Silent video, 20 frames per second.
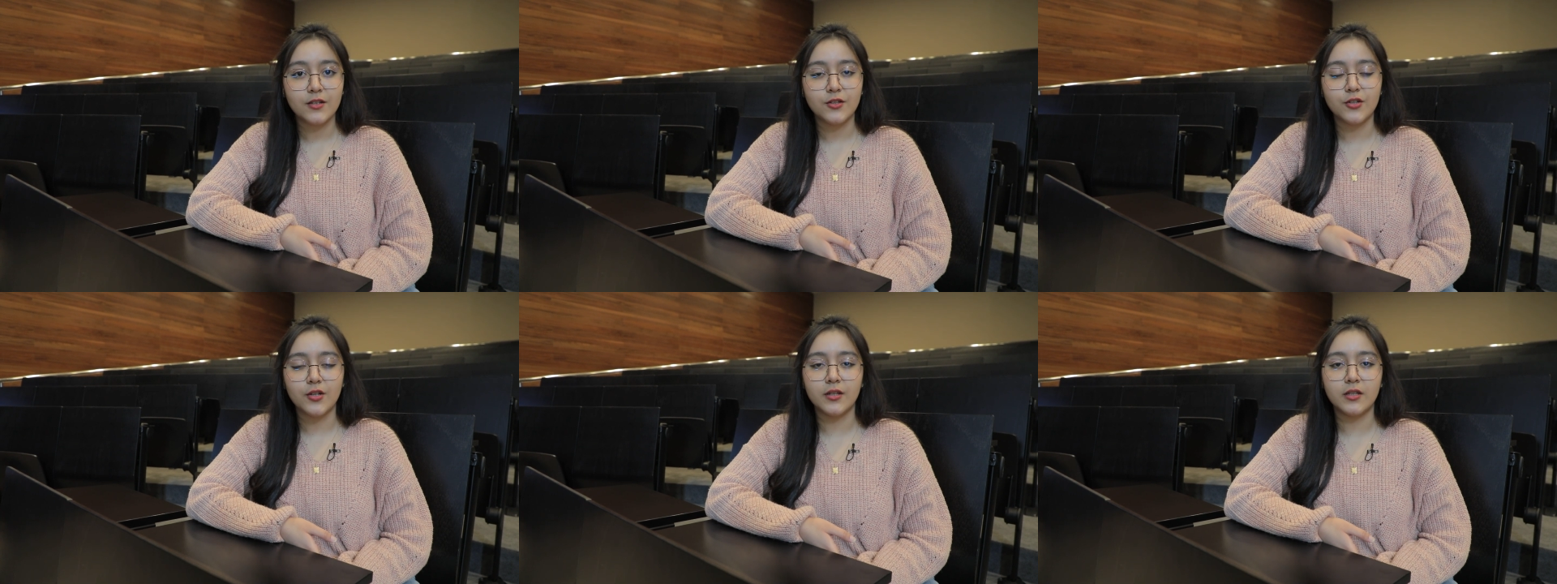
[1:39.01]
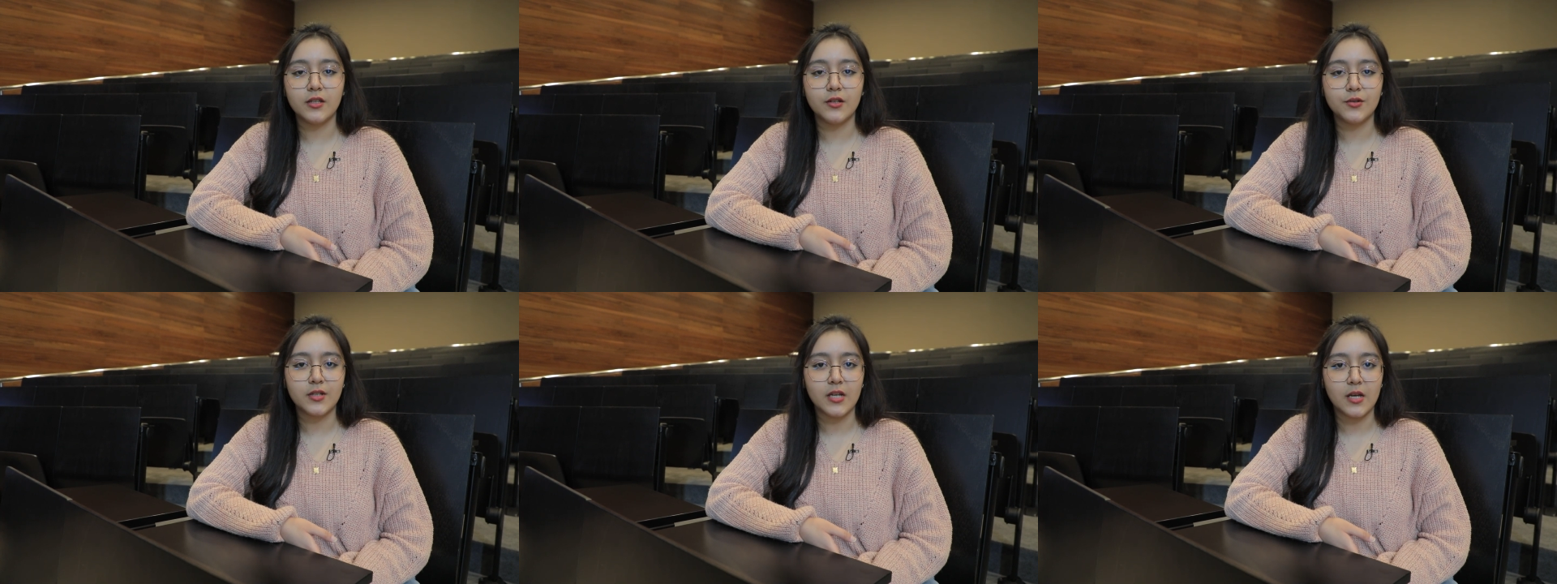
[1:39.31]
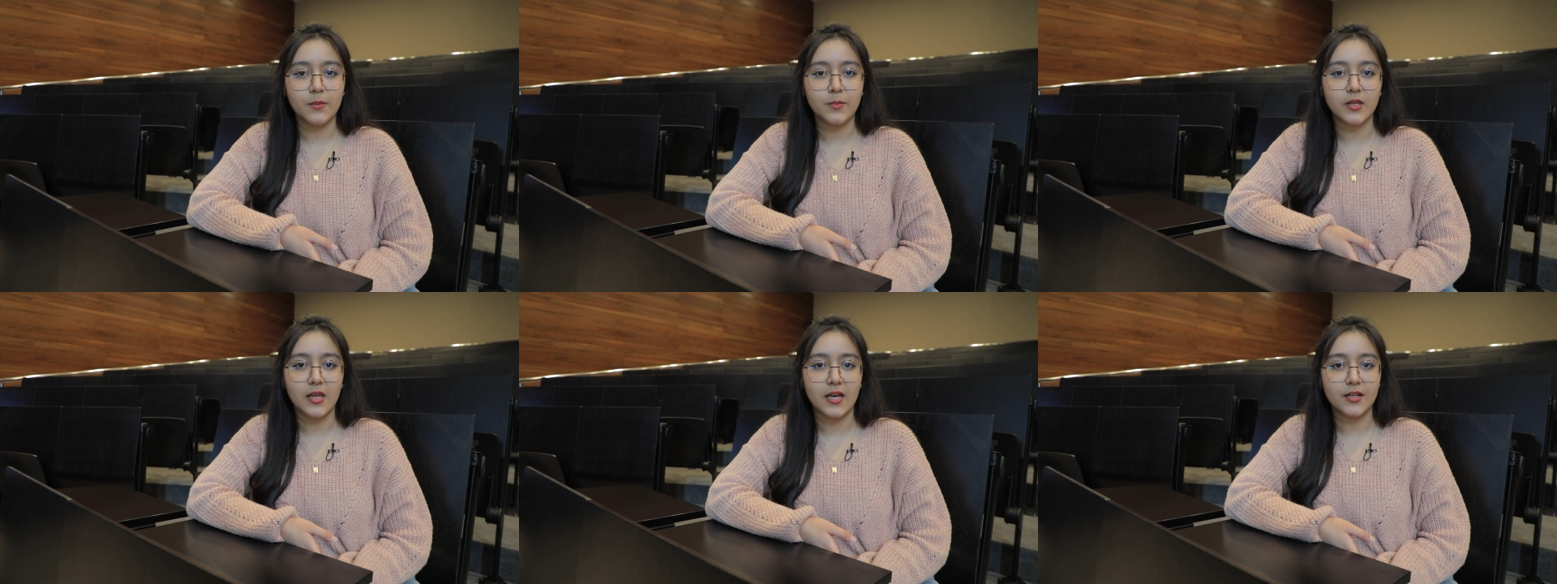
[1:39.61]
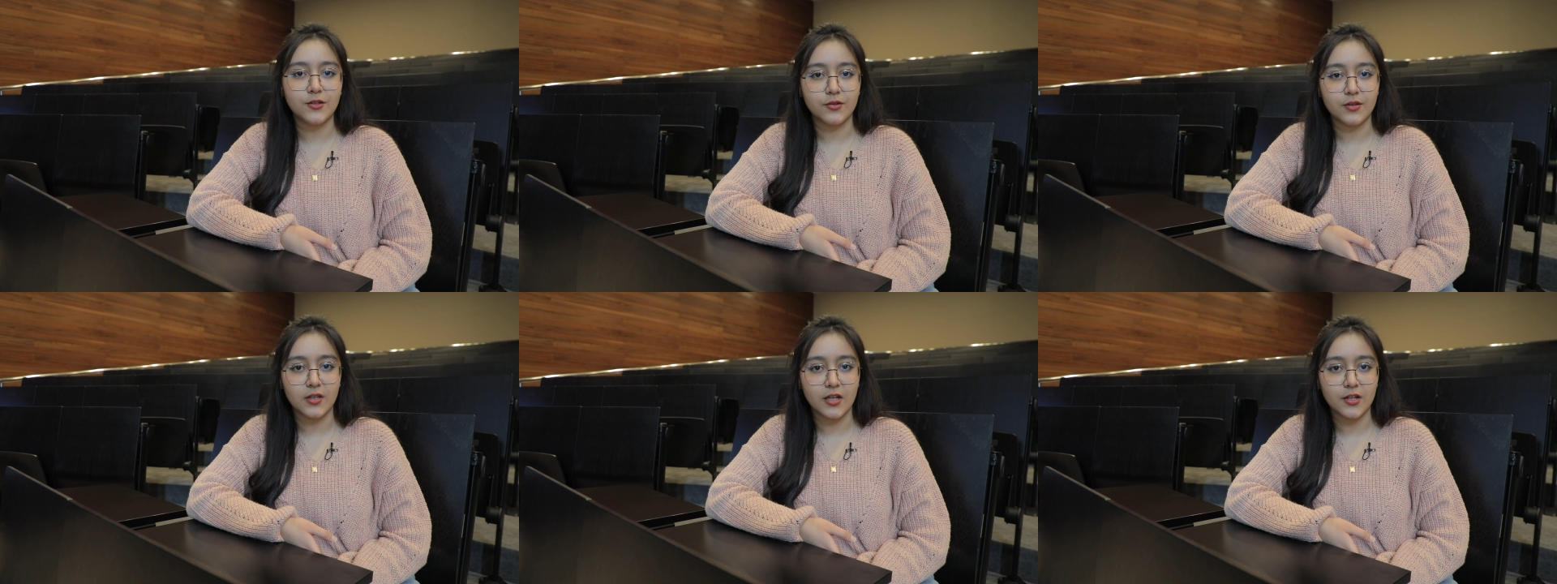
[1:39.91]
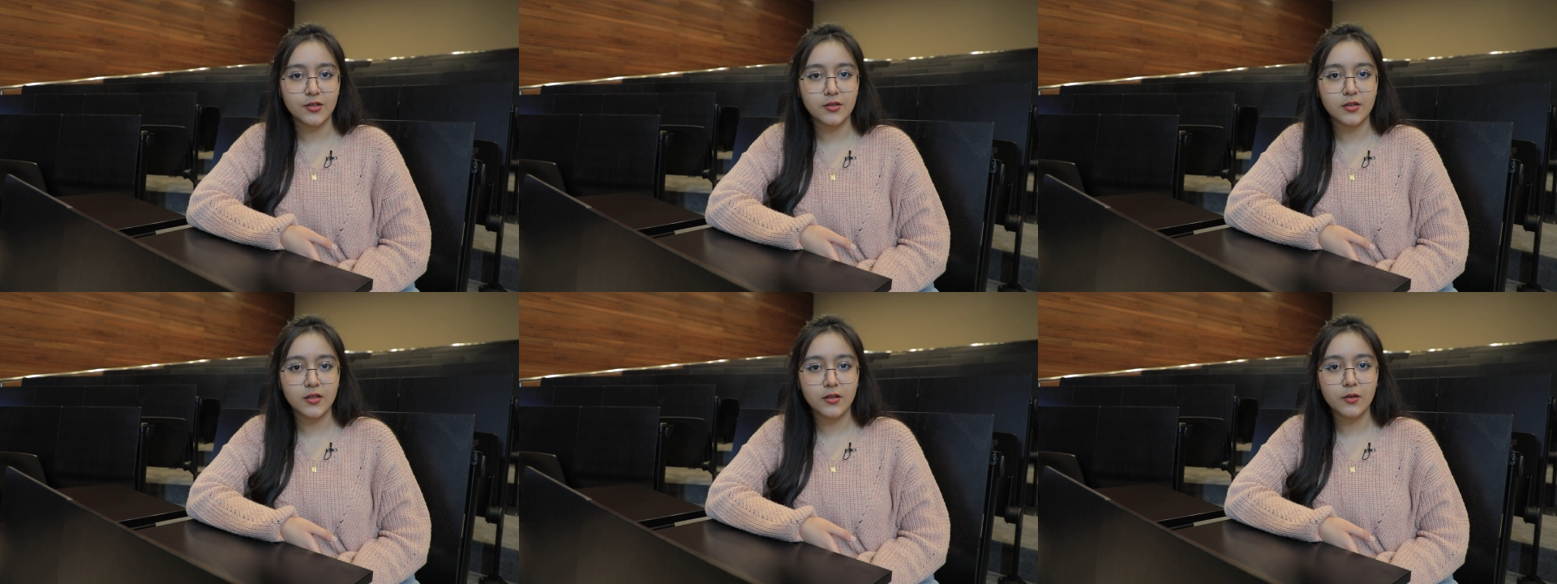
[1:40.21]
Junior Chamber
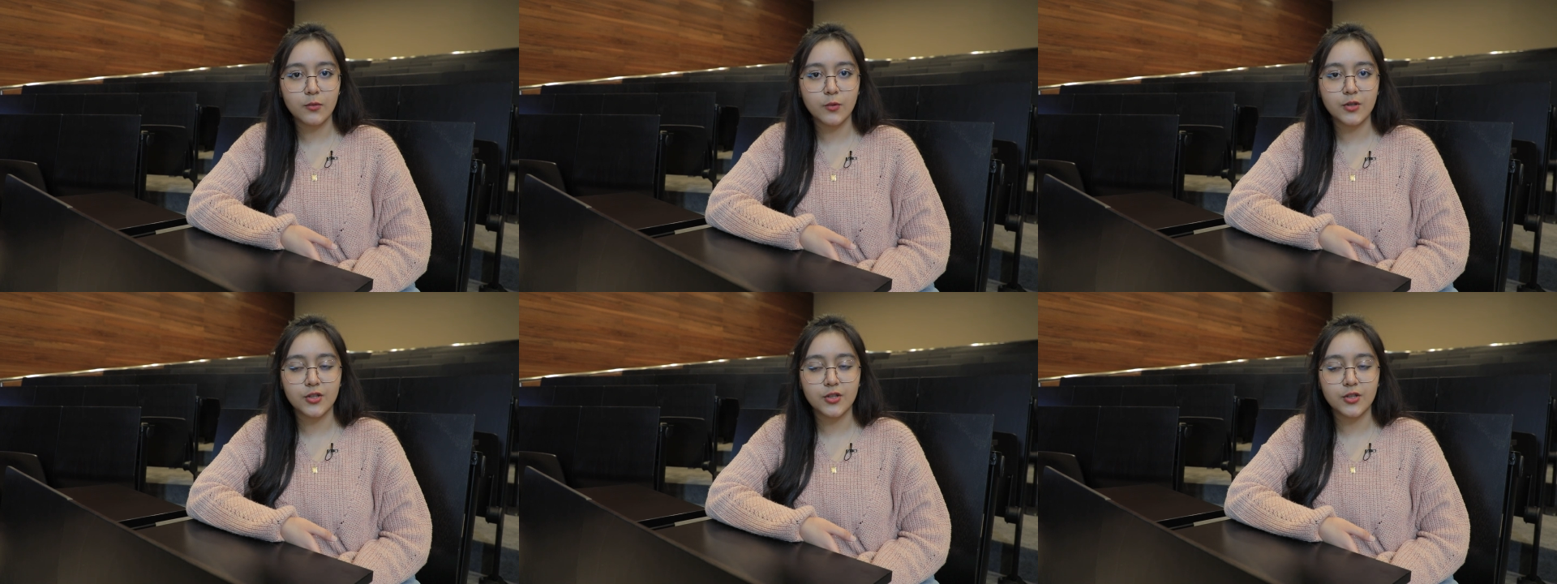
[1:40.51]
International,